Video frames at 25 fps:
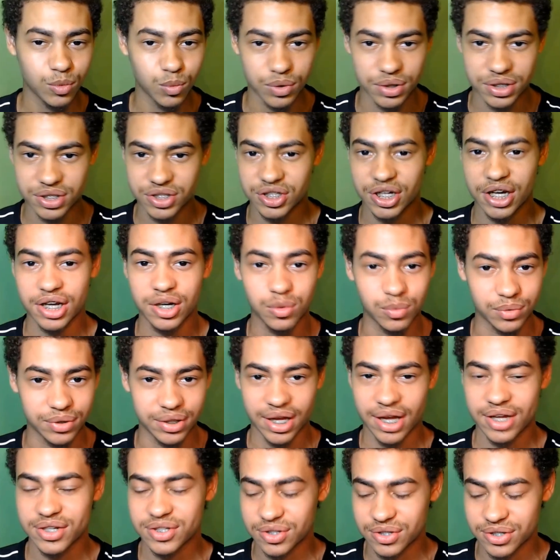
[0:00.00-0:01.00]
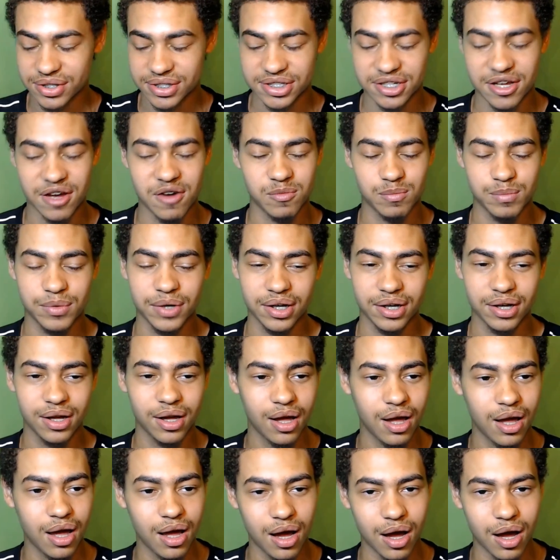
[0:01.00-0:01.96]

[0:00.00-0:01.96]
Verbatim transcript: with this channel, with NASCAR itself, but